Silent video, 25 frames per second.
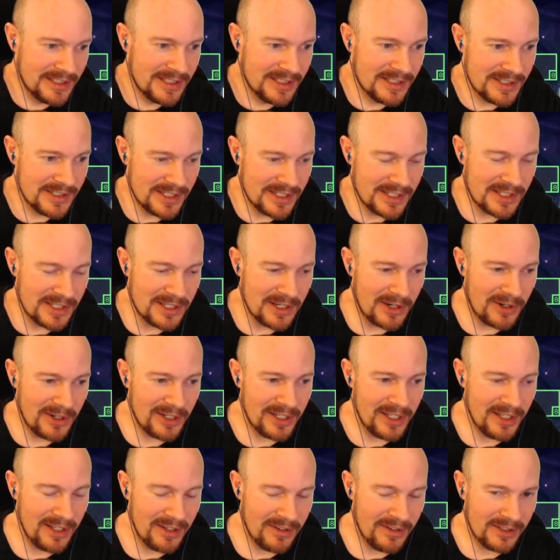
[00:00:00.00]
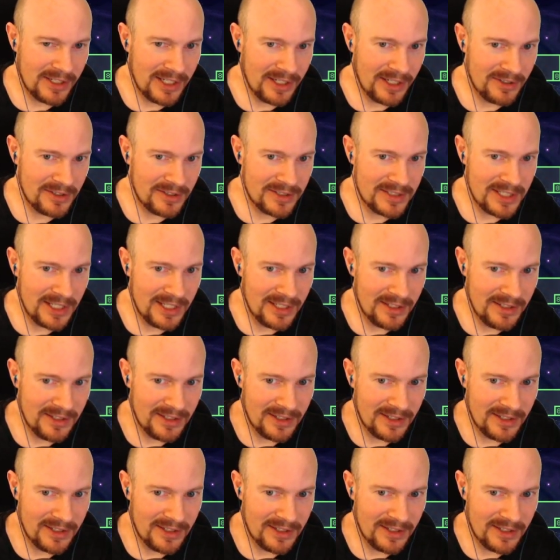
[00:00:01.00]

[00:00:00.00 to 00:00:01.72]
since it's already a guaranteed